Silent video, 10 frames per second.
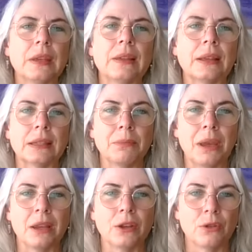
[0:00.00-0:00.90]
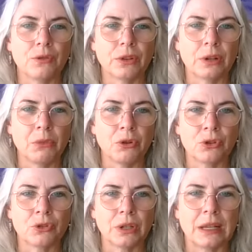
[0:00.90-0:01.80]
thing that's making you feel
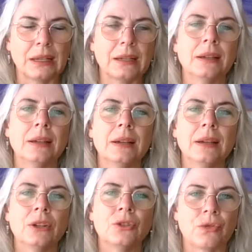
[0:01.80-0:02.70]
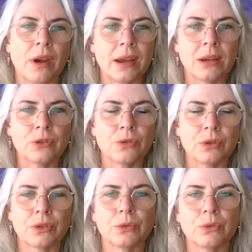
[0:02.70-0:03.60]
emotionally drained or
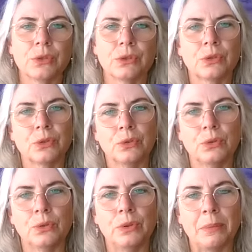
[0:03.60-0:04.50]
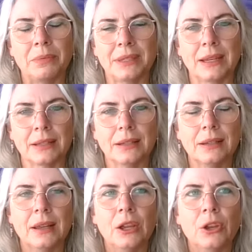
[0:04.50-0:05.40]
exhausted or upset.
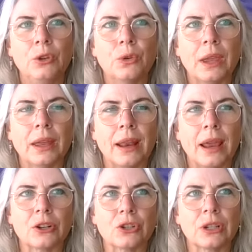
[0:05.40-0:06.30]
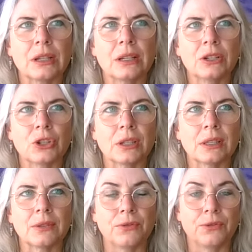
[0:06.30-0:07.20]
You can actually
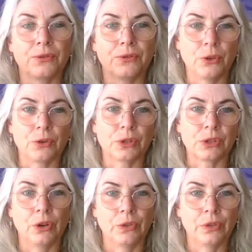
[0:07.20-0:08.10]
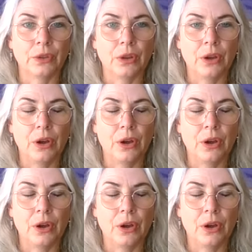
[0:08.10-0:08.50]
just focus on,